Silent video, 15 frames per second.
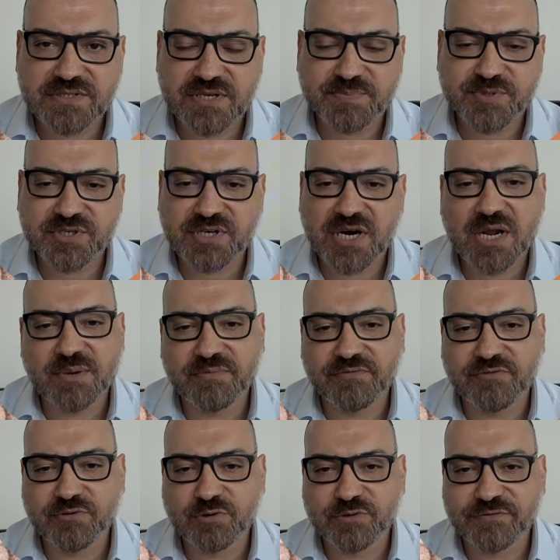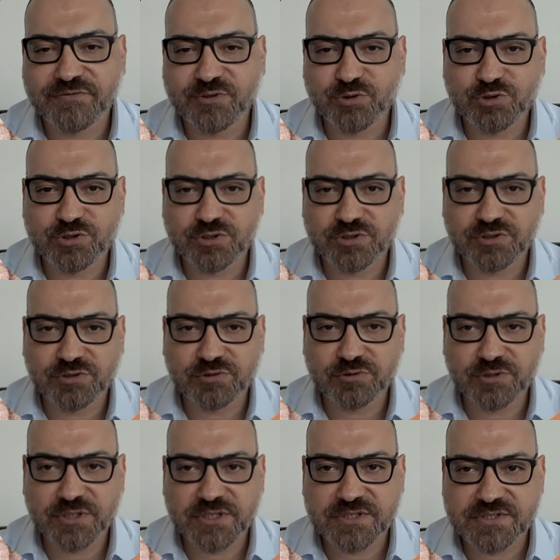subscribe for future
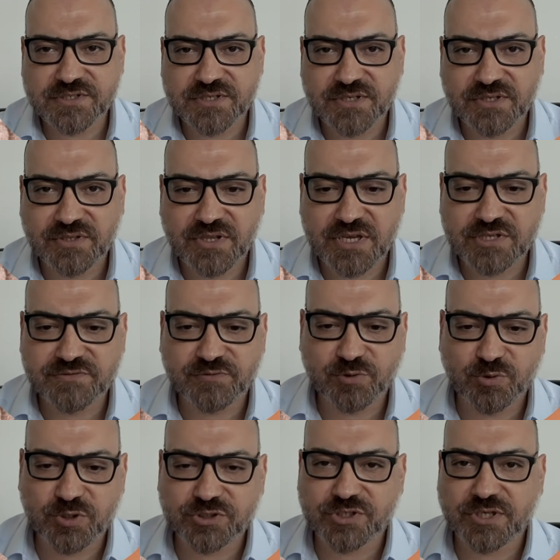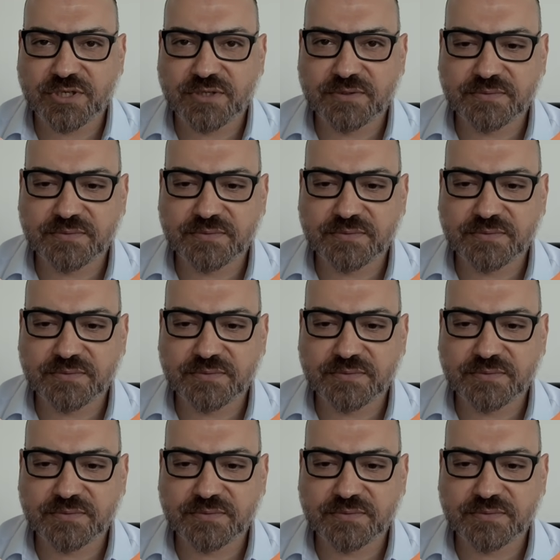tutorials. Thanks for watching.